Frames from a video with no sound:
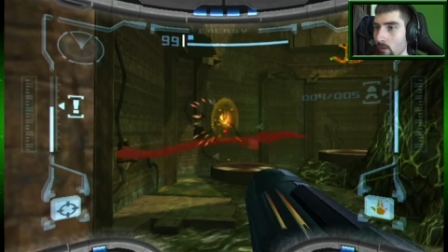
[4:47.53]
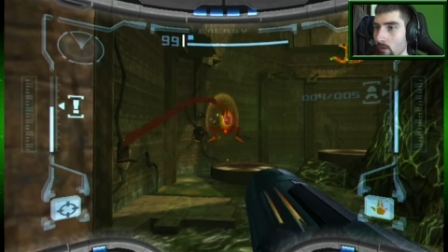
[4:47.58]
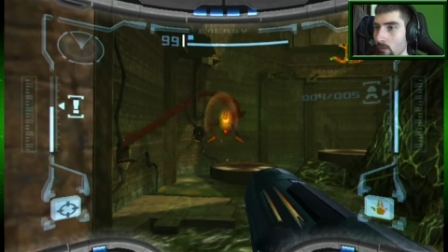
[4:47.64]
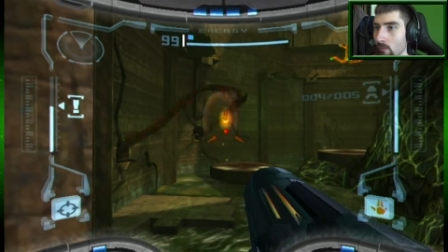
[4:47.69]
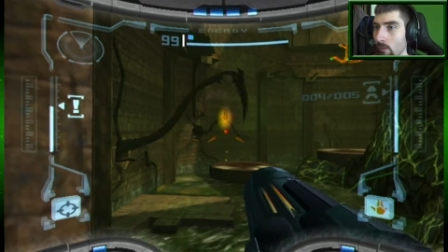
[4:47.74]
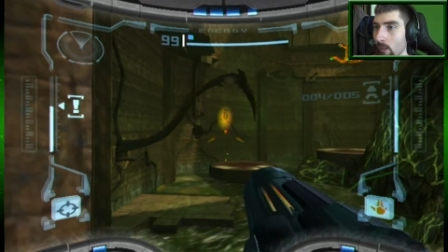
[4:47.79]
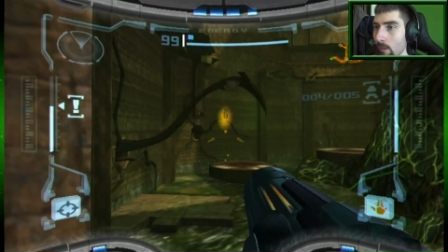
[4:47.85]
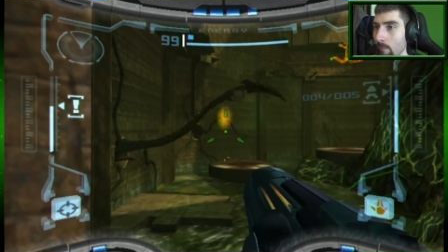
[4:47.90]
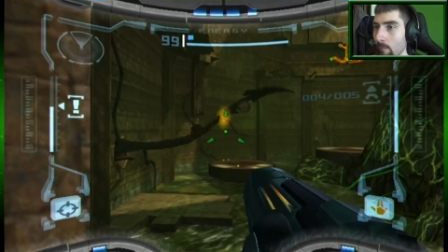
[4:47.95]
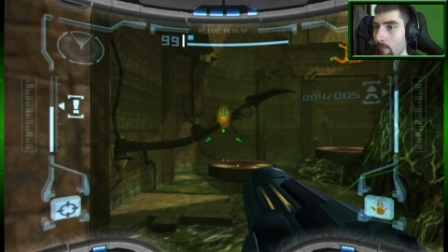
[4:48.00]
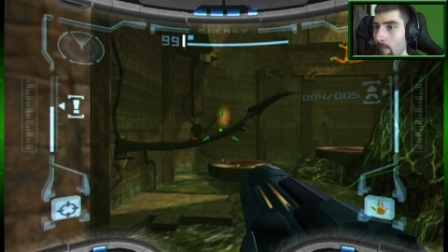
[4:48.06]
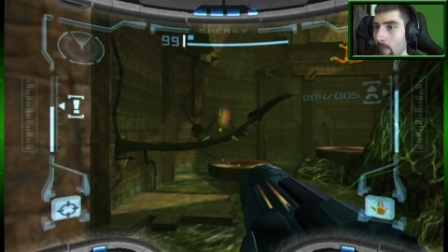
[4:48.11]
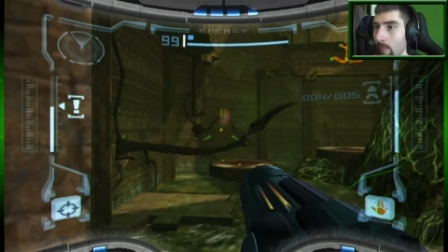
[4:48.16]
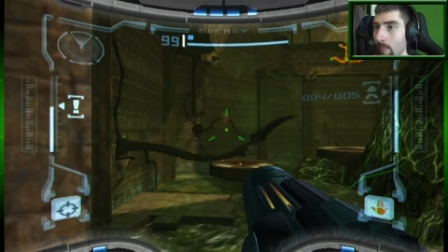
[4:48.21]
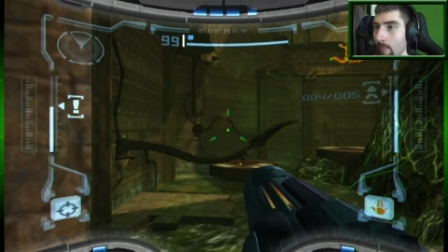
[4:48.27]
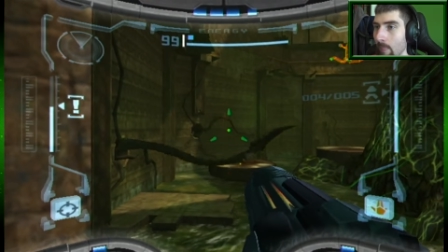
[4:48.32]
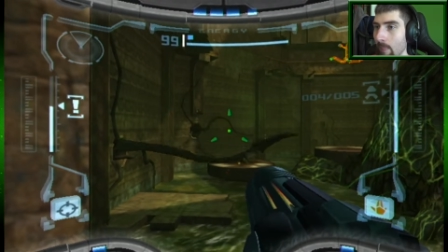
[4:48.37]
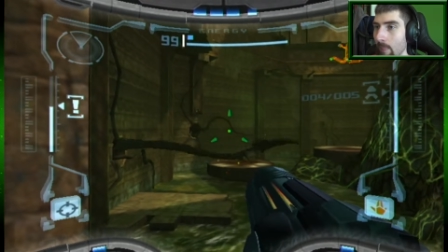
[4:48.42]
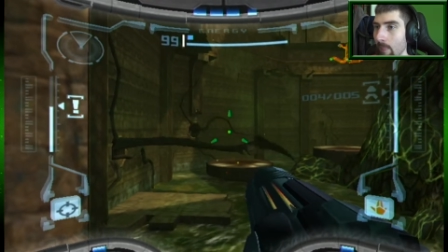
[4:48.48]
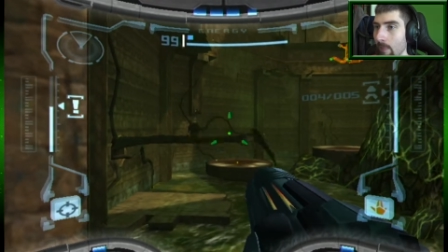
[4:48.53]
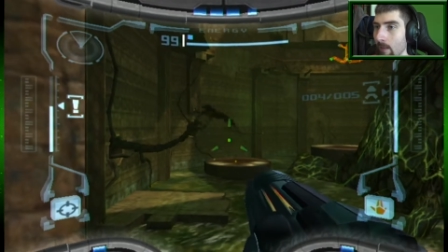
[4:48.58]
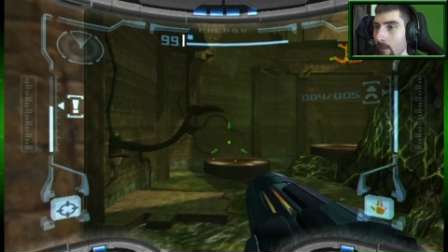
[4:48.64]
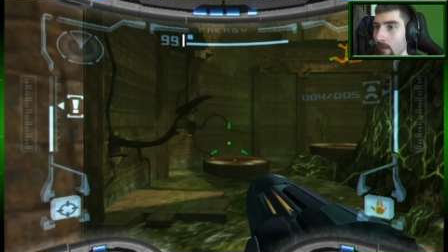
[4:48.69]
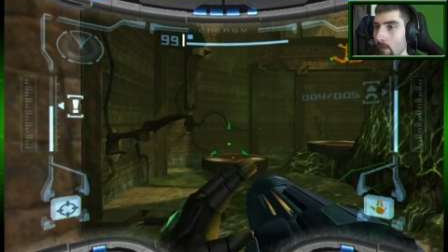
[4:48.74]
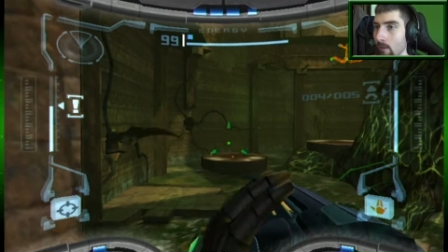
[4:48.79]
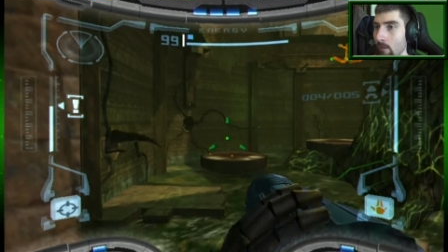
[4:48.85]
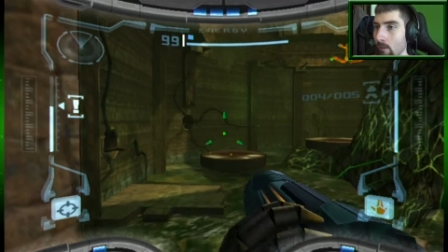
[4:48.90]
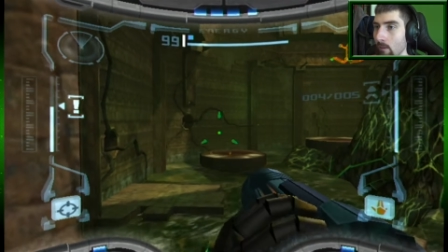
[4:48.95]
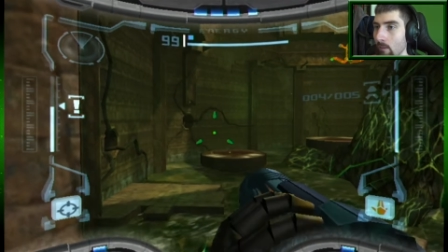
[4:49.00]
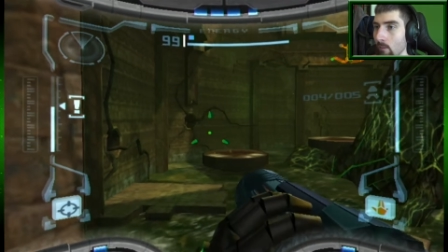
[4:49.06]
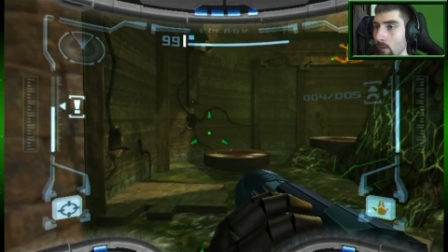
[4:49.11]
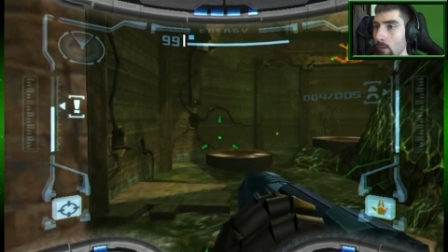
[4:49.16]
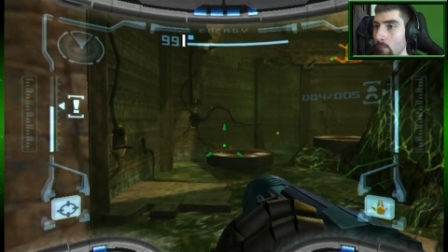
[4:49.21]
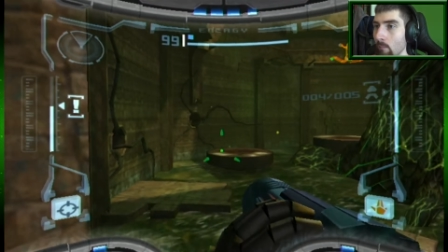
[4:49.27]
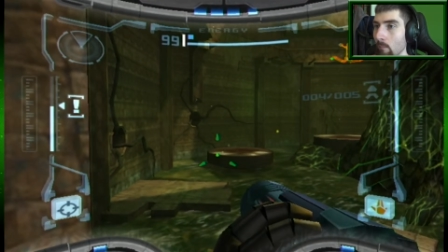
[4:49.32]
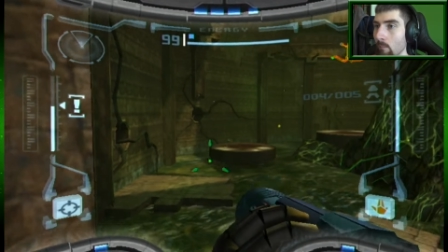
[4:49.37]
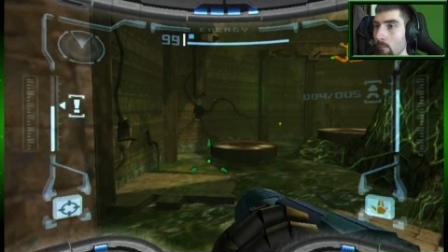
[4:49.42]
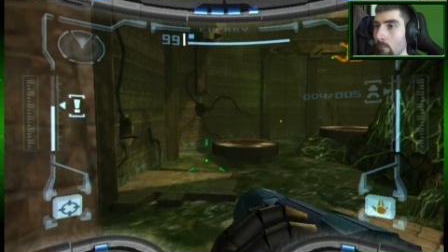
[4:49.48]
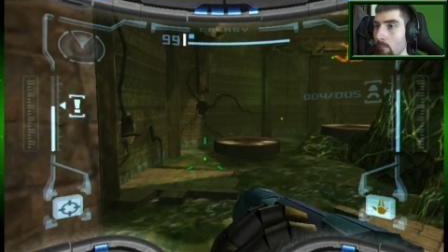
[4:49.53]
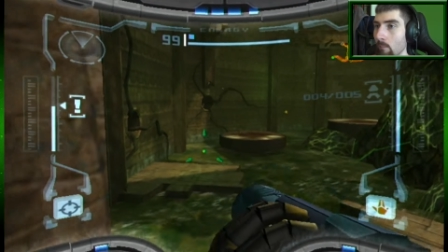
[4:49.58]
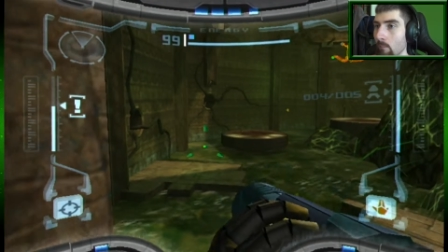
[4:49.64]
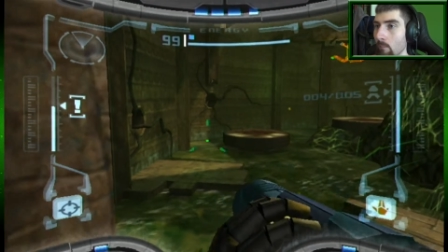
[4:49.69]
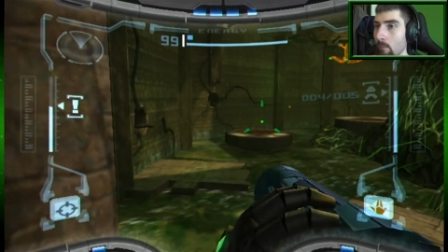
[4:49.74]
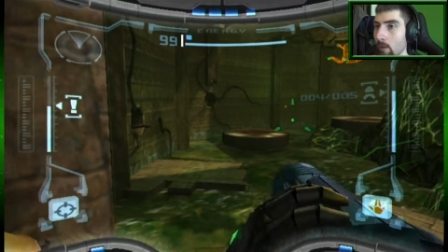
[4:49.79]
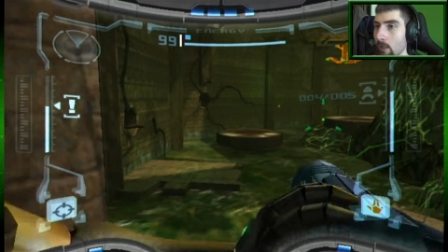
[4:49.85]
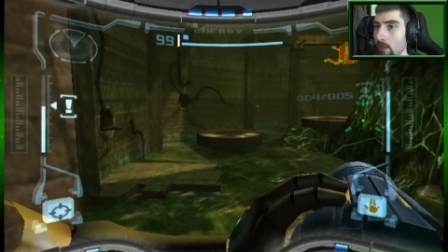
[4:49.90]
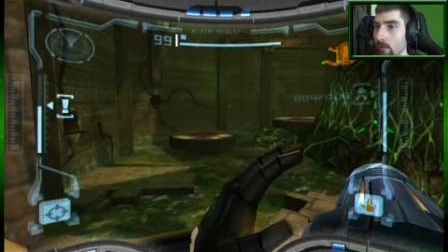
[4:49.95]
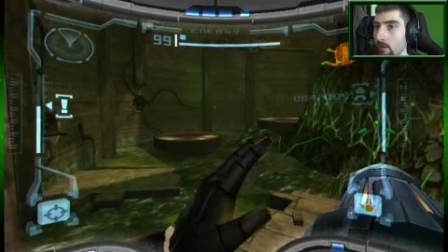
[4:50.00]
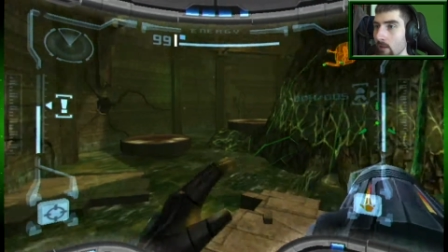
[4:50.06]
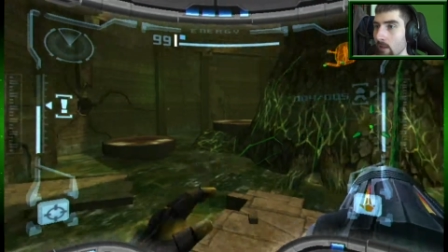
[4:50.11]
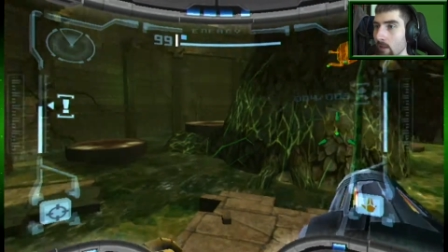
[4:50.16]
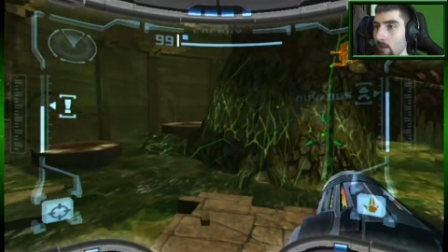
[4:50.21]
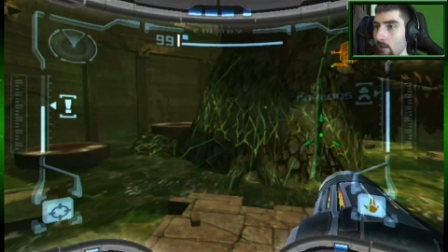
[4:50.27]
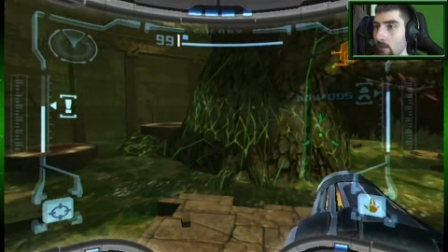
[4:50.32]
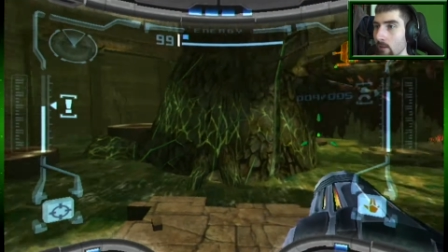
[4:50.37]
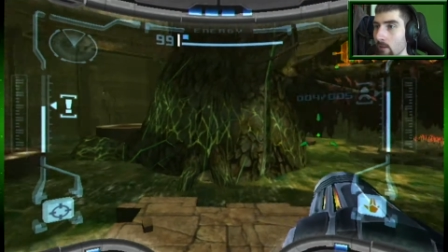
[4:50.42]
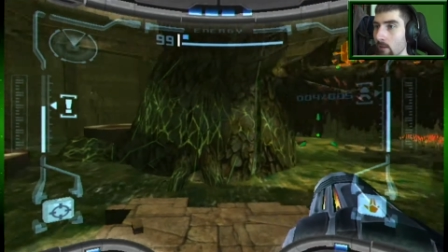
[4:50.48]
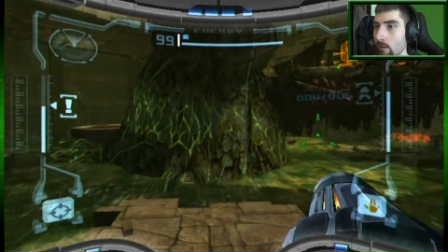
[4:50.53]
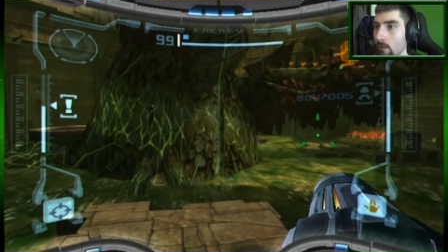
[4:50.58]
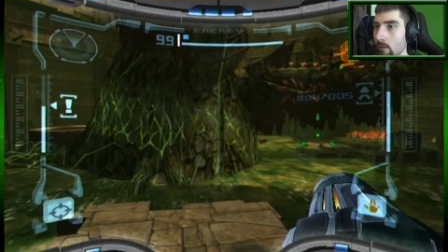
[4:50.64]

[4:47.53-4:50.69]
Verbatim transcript: What? Oh, it's gone.